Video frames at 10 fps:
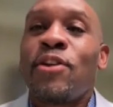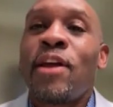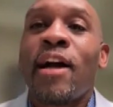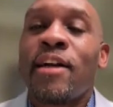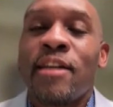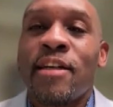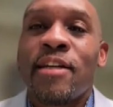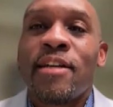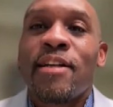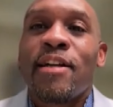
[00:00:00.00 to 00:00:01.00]
You're not going
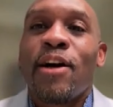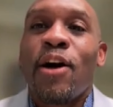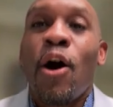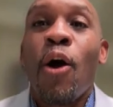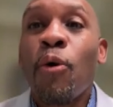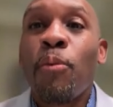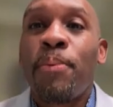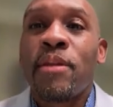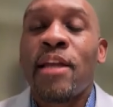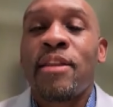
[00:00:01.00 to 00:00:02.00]
to
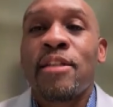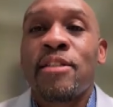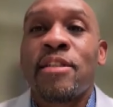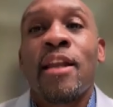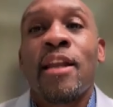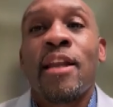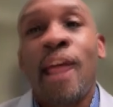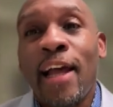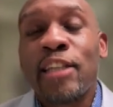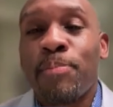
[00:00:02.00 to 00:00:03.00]
hope that this is a
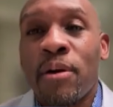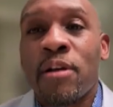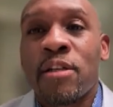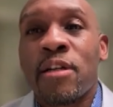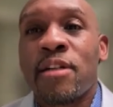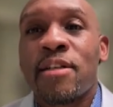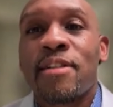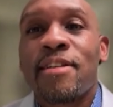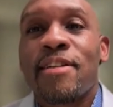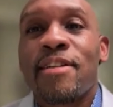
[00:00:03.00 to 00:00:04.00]
nice burglar
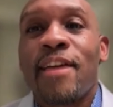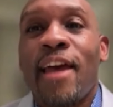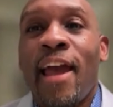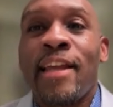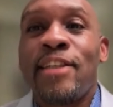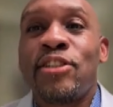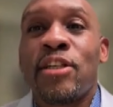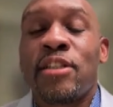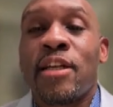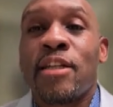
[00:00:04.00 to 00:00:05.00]
and he's
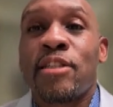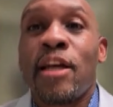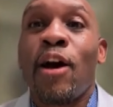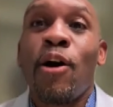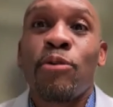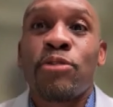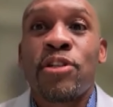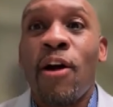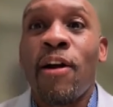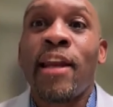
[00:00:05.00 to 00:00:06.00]
just going to say, oh,
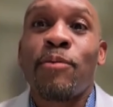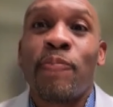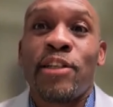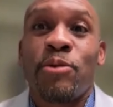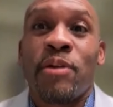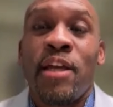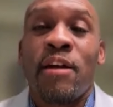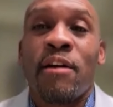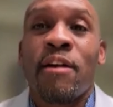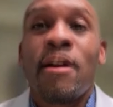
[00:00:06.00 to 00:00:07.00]
sorry, I didn't realize you were
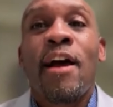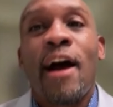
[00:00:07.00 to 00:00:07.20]
here.